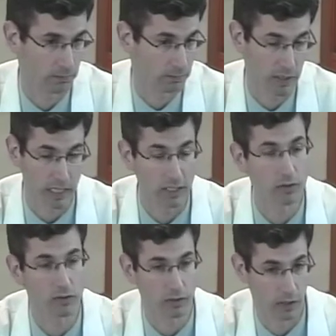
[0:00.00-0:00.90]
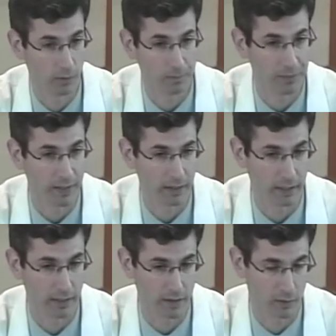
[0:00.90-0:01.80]
10 years ago,
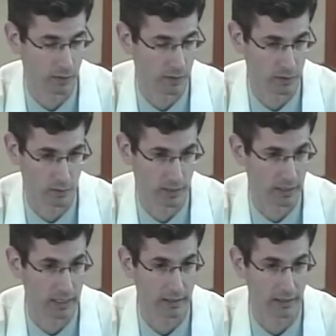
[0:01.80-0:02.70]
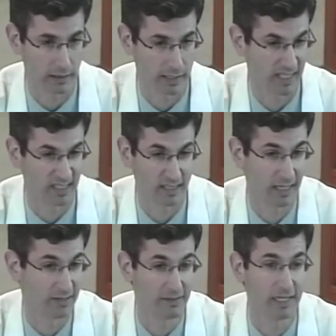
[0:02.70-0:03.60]
this was a technique
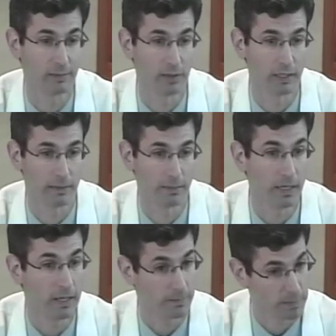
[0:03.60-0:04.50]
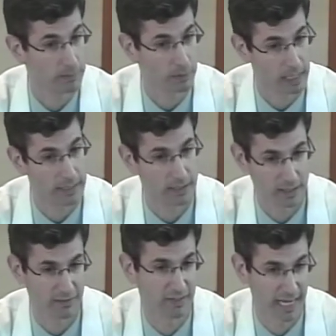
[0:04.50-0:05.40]
not available, and people had to
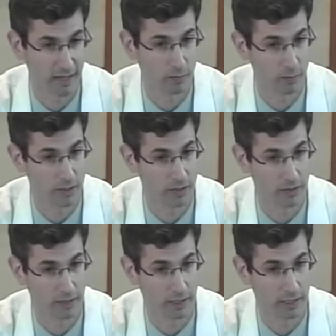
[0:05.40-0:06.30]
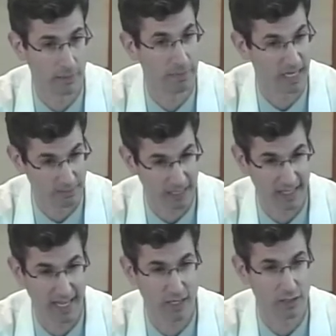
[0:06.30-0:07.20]
tough it out with pain
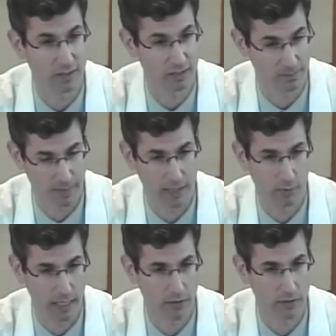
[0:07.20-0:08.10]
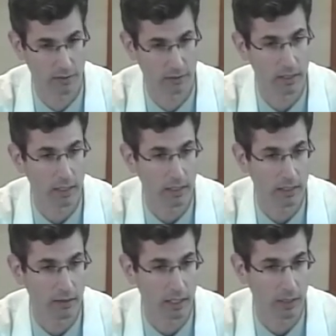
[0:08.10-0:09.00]
medications and bed rest, and
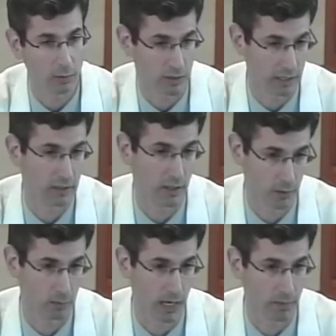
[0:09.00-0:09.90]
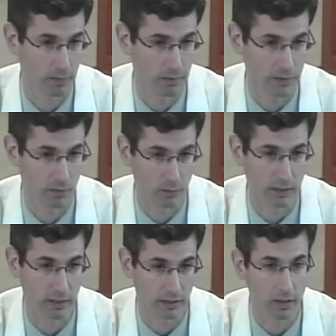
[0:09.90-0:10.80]
which led to other problems, and we
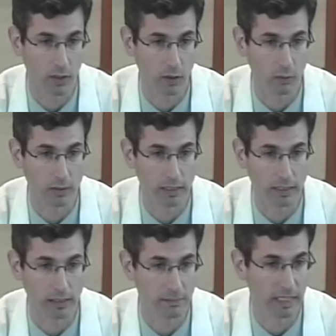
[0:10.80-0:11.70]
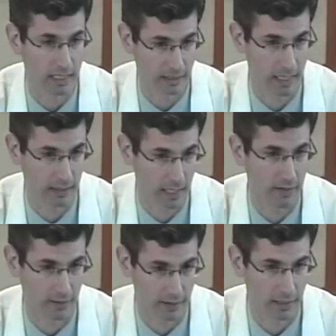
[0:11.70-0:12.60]
can really eliminate that a lot
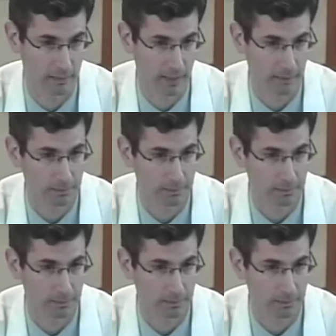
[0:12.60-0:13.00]
of the time now.